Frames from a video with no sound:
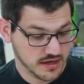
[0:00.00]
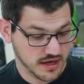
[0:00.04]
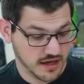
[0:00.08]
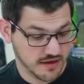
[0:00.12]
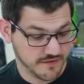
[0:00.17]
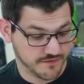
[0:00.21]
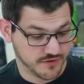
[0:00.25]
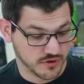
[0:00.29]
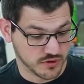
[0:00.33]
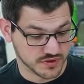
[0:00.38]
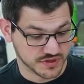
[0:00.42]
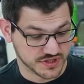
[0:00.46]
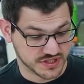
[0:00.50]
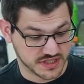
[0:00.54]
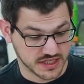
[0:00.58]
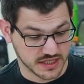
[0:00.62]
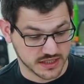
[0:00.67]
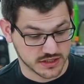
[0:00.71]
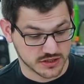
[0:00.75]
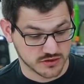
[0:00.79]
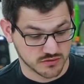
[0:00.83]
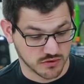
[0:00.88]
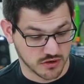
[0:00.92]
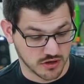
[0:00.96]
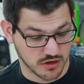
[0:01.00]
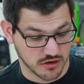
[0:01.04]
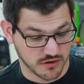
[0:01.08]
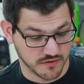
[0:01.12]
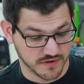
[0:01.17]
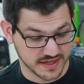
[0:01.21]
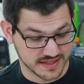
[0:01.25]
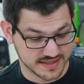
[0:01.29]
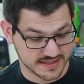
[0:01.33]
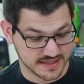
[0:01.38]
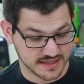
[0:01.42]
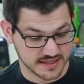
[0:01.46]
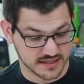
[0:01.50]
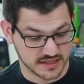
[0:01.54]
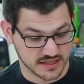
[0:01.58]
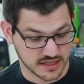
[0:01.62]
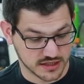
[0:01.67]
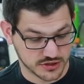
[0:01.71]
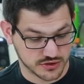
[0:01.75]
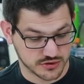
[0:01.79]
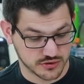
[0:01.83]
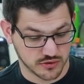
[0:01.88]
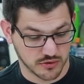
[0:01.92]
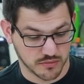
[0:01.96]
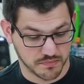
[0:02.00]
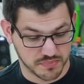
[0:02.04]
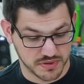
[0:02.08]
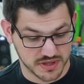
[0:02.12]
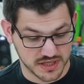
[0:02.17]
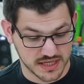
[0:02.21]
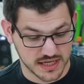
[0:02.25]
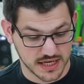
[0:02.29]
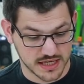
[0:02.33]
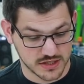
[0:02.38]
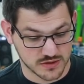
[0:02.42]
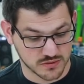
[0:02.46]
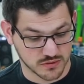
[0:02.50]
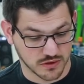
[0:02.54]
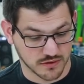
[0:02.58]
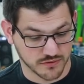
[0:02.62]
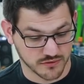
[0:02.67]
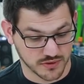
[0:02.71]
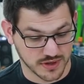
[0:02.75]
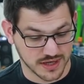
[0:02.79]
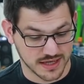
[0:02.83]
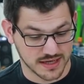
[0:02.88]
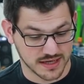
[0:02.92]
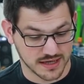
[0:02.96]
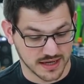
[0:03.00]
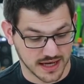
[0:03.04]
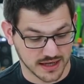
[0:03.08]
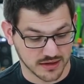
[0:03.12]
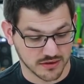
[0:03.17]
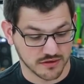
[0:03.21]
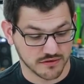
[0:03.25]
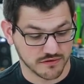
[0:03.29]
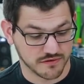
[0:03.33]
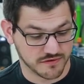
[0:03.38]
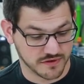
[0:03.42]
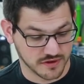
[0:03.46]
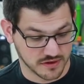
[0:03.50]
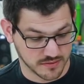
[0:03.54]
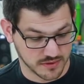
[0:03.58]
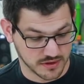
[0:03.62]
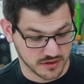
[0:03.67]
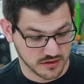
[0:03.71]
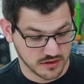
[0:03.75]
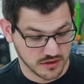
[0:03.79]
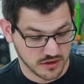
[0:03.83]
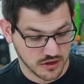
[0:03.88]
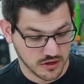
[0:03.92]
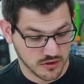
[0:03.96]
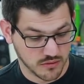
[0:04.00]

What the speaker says: Info, Styx-12 is an industrial PA-12 grade nylon filament,